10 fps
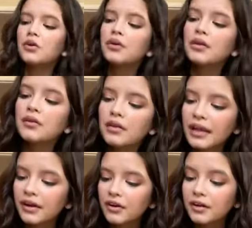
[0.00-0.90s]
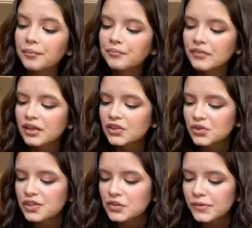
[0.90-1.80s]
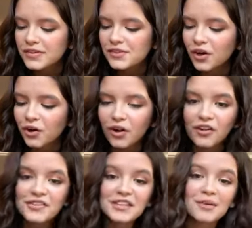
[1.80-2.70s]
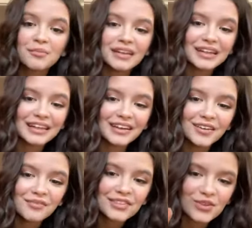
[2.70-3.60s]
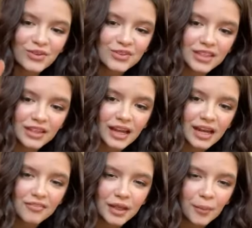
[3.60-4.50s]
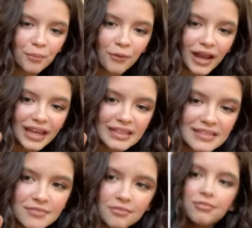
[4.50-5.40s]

know, you can layer it. So this one is called Camellia. So it looks like a kind of like a bright,